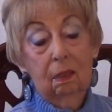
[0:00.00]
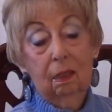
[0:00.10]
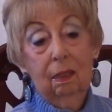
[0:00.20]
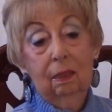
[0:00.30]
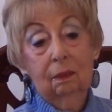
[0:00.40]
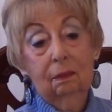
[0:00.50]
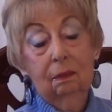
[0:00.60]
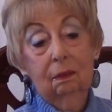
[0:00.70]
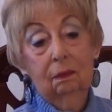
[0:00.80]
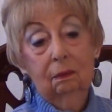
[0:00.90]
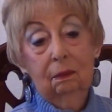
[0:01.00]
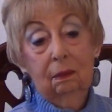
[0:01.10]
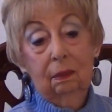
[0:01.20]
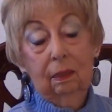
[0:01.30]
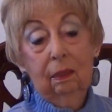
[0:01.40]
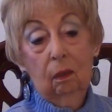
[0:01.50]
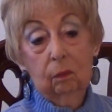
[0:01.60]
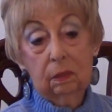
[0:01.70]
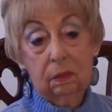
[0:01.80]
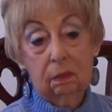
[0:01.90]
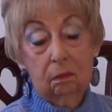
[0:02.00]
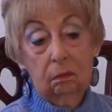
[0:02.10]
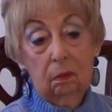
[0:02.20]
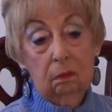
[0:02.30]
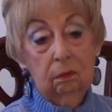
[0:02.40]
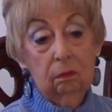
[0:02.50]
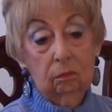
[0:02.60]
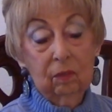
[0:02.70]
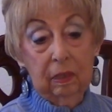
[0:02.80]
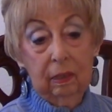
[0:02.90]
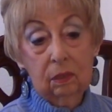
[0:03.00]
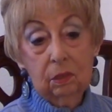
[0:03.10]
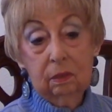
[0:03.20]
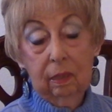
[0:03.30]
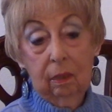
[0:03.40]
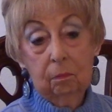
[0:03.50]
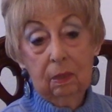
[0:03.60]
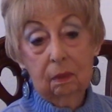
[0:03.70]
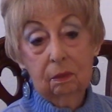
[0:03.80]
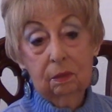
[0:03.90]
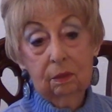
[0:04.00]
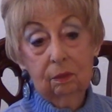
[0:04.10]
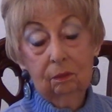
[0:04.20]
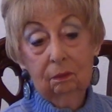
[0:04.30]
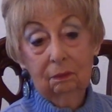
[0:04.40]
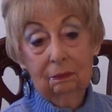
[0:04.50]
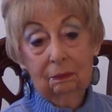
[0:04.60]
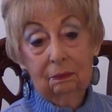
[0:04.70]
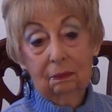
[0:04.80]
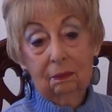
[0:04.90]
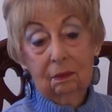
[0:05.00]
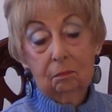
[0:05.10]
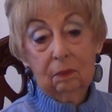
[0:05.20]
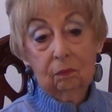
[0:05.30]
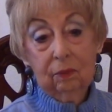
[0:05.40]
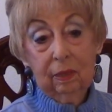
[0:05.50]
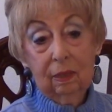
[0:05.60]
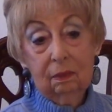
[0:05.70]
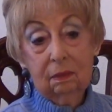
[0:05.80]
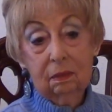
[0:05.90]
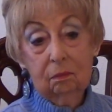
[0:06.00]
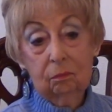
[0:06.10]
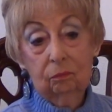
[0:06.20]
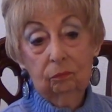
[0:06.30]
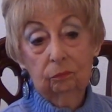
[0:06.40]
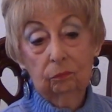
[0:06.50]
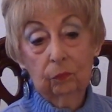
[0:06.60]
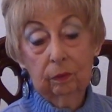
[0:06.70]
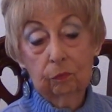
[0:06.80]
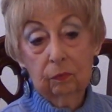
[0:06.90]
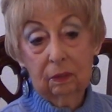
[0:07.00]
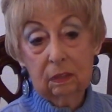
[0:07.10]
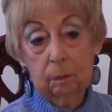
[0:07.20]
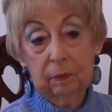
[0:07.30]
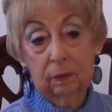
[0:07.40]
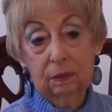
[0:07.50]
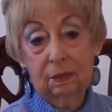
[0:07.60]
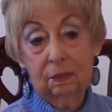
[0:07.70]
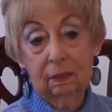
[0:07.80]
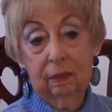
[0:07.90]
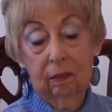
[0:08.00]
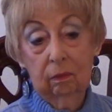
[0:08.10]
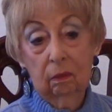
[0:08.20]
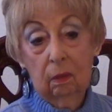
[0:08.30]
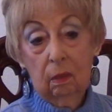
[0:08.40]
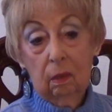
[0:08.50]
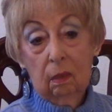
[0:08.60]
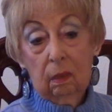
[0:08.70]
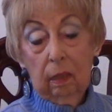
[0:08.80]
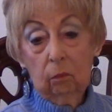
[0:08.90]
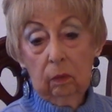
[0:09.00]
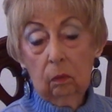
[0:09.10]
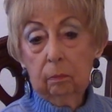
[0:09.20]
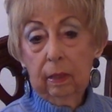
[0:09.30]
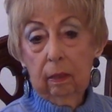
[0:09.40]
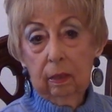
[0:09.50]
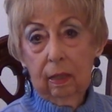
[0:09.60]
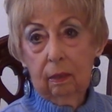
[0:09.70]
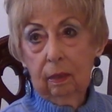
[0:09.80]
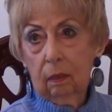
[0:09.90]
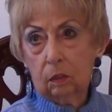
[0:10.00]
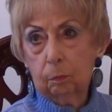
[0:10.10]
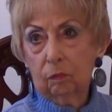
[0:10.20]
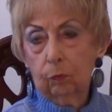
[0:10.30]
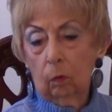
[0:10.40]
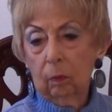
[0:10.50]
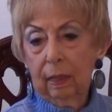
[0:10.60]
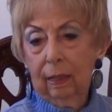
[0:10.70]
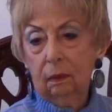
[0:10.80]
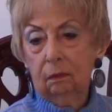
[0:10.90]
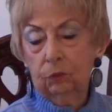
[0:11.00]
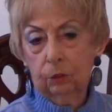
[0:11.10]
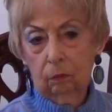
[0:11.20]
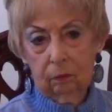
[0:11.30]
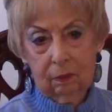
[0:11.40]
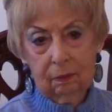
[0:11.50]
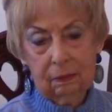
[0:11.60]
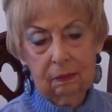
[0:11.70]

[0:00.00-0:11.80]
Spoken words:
And he always took vacation time then too. But we had some wonderful experiences together. And we were married 8 years before we had children,